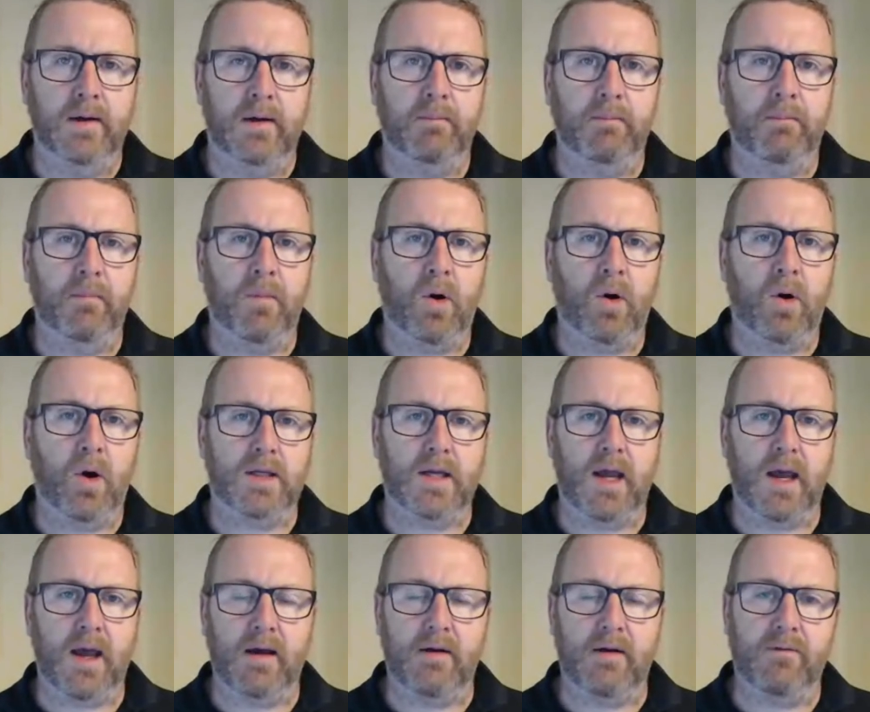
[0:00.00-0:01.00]
might
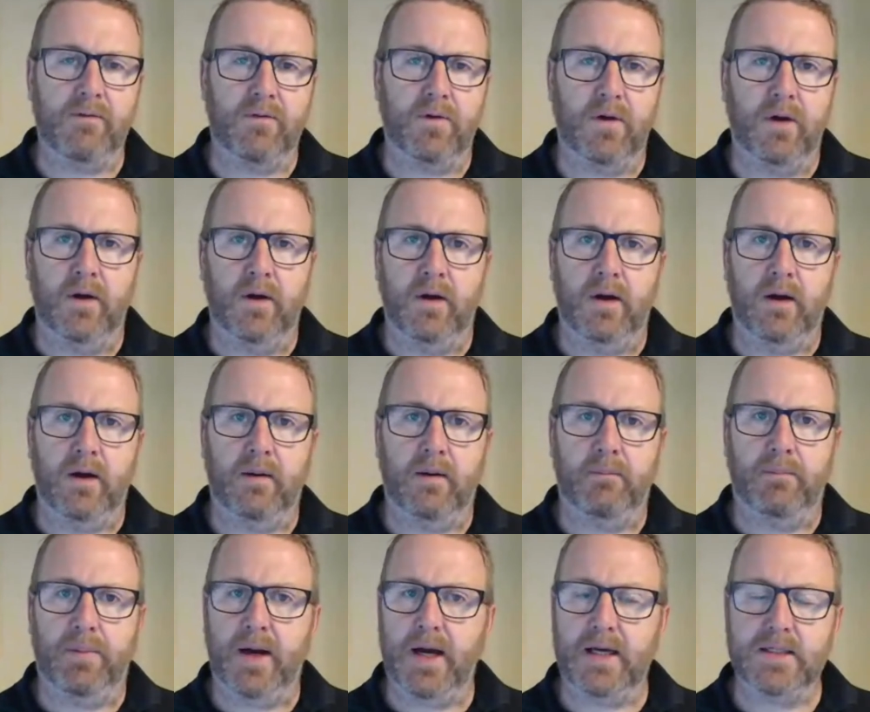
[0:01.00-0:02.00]
have
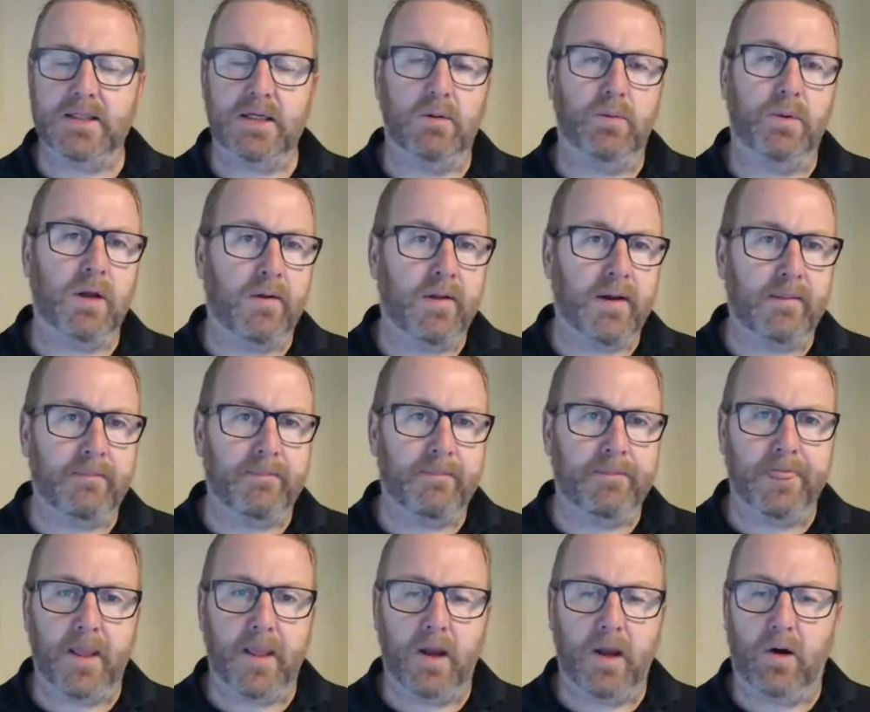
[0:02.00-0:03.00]
passed. Now, we know that
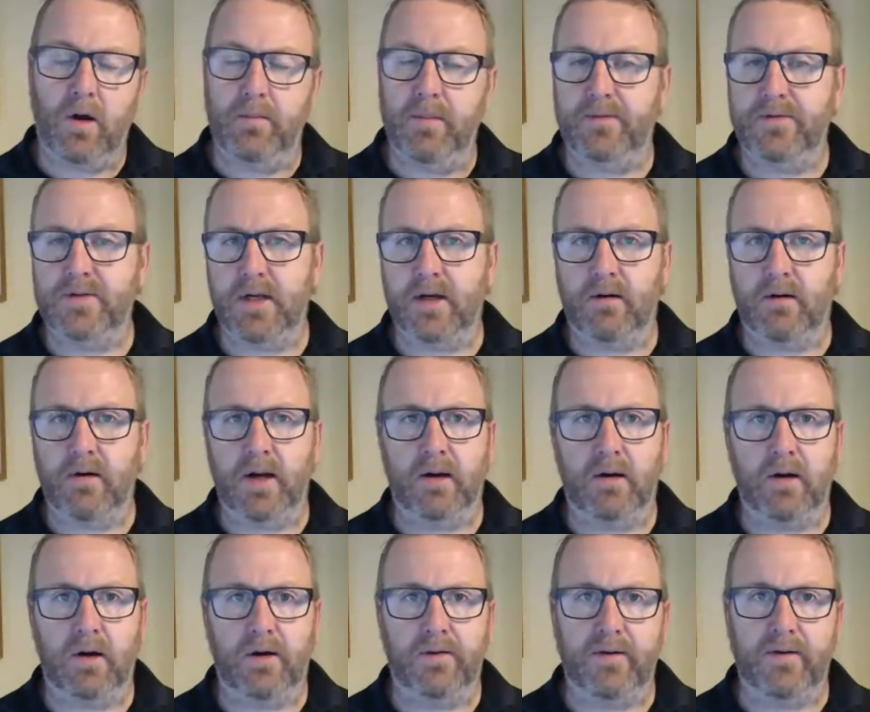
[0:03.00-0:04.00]
IMF's
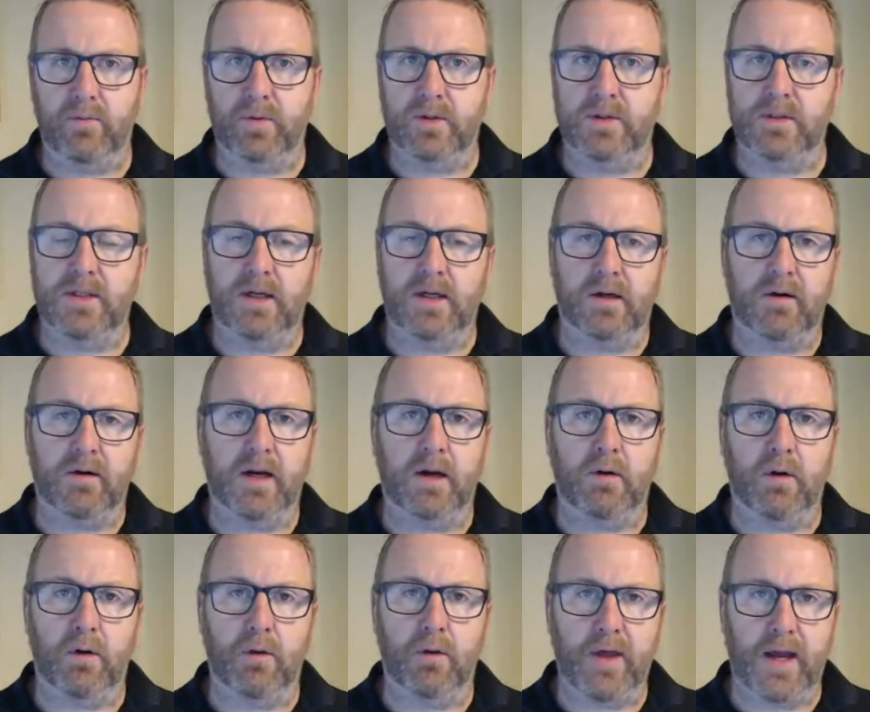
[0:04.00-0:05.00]
downgrading growth, everyone's downgrading
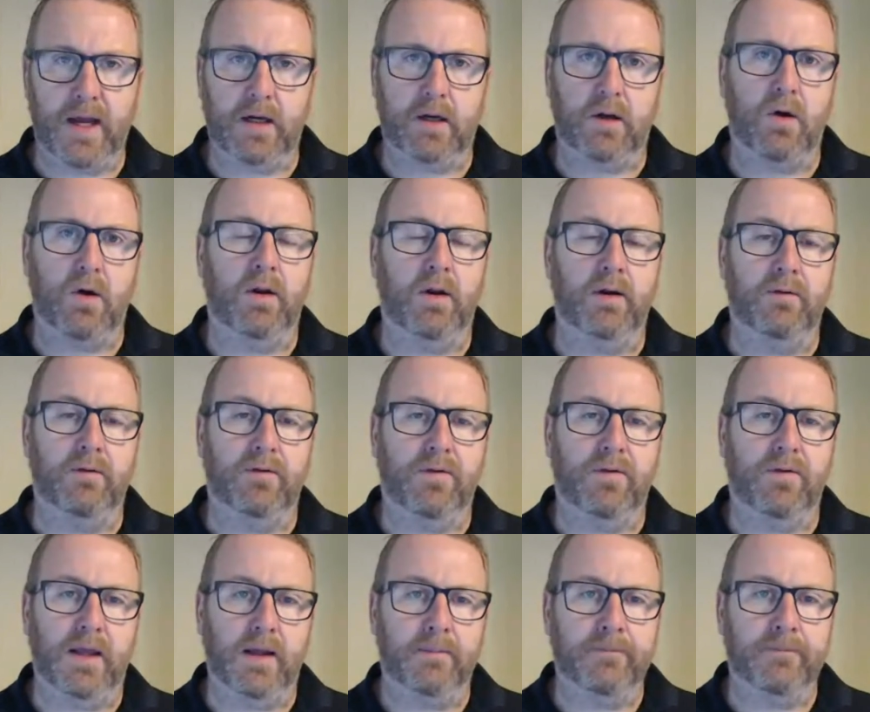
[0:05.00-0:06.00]
growth, that kind of
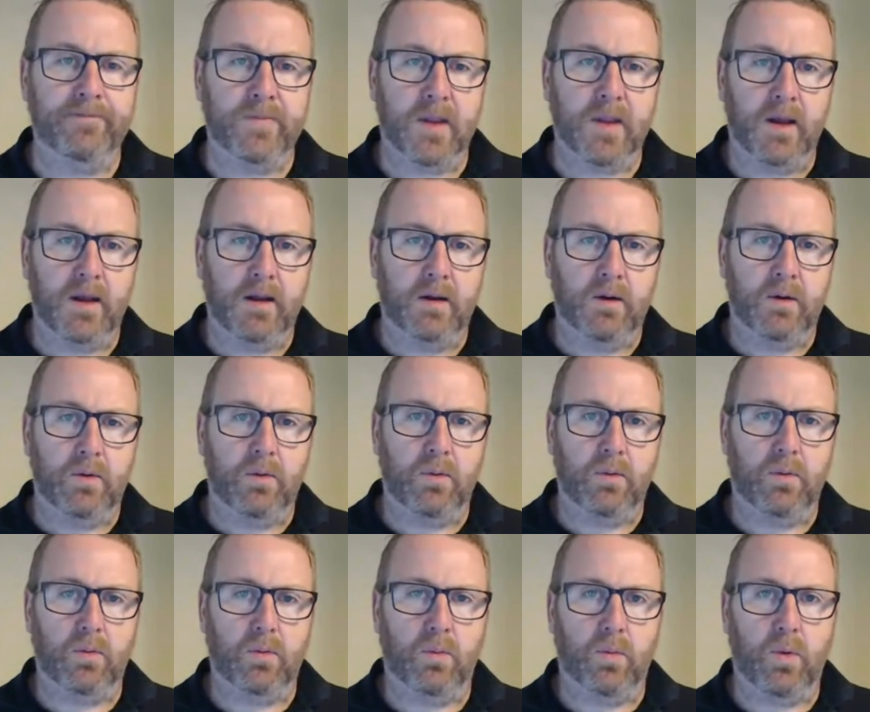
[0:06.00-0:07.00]
thing.
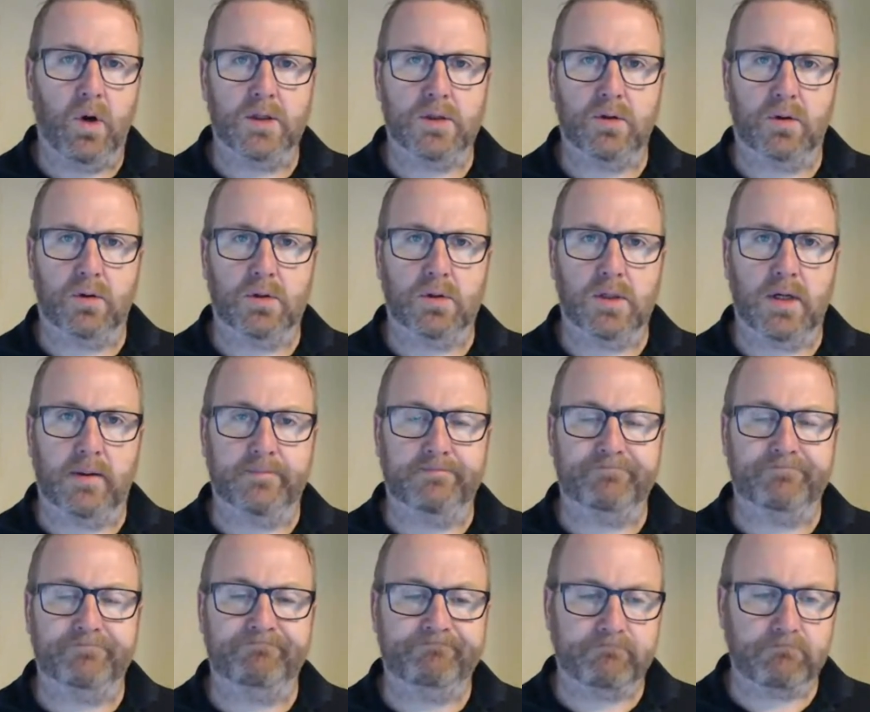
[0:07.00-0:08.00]
Why are stocks
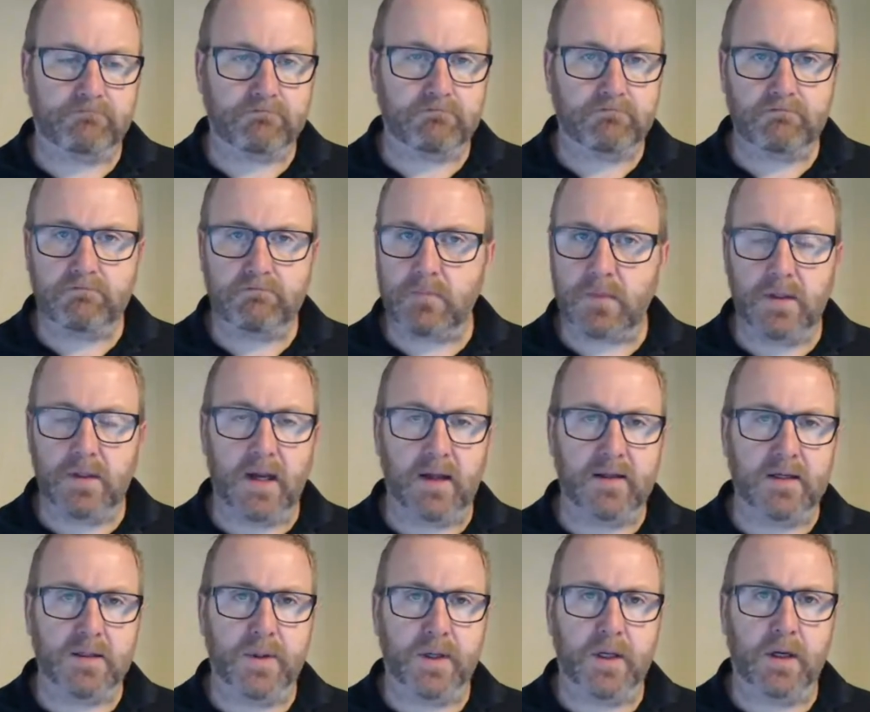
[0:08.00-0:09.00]
up? Now,
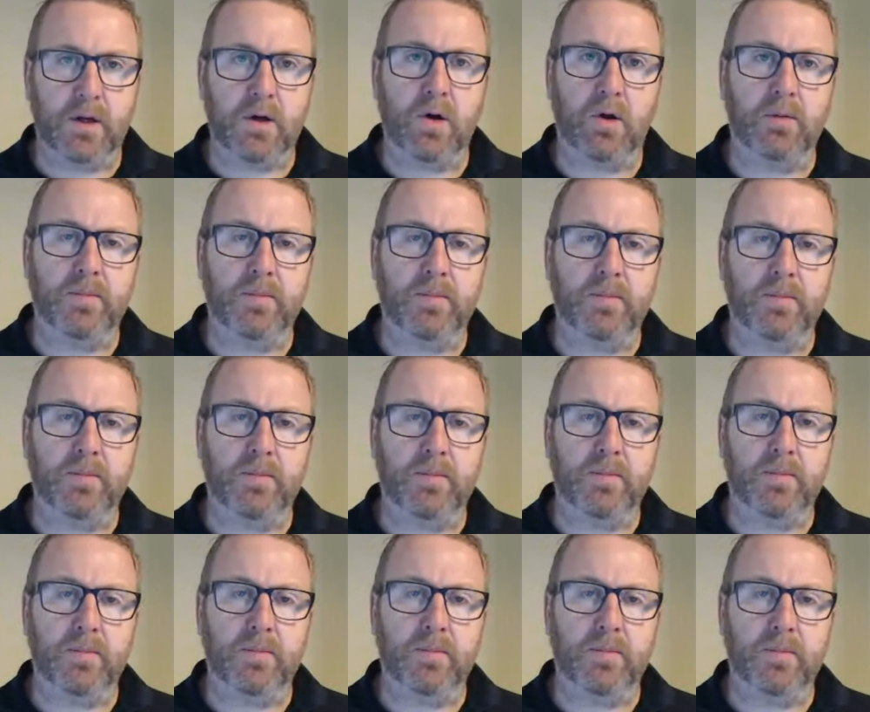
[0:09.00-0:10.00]
there's been column inches
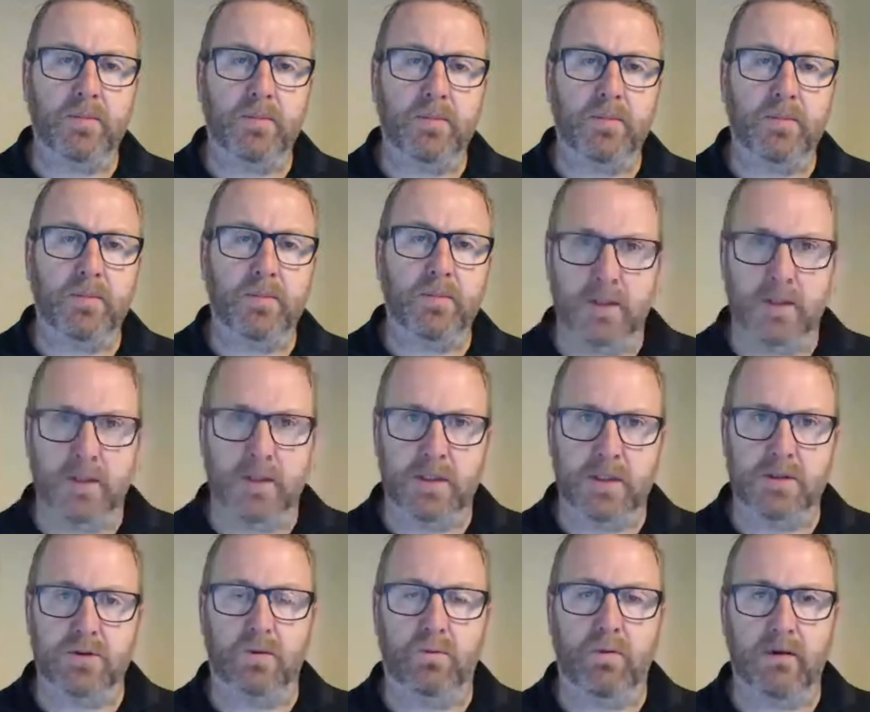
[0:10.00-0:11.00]
after column inches
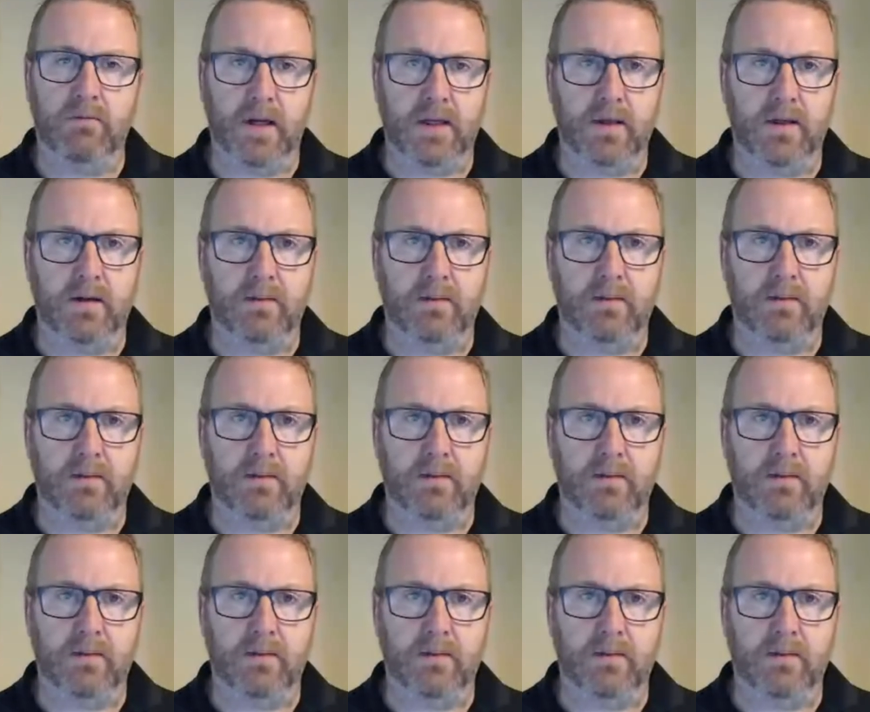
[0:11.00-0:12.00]
already written
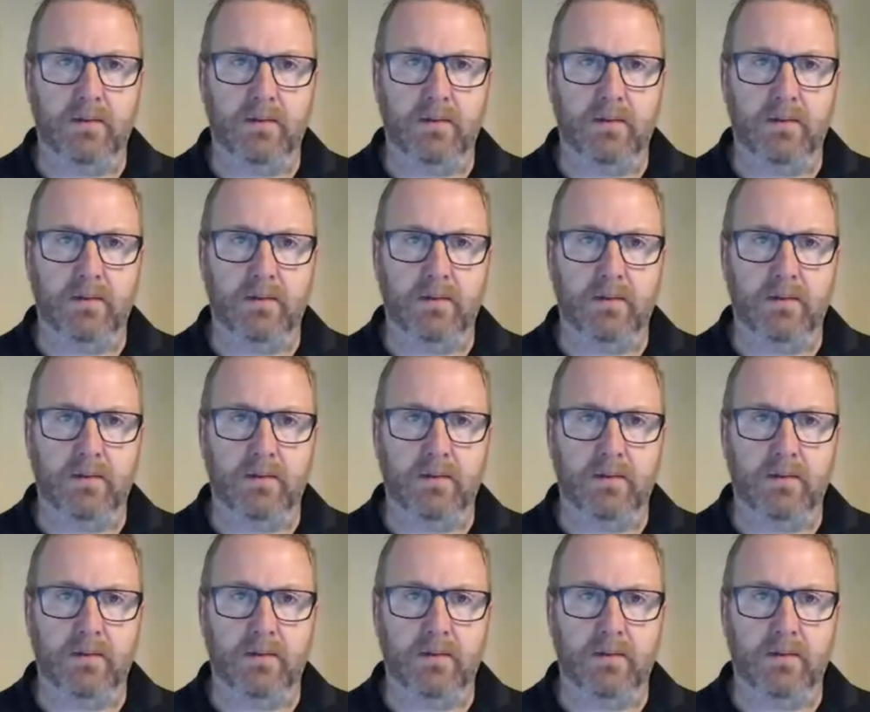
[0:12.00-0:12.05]
about,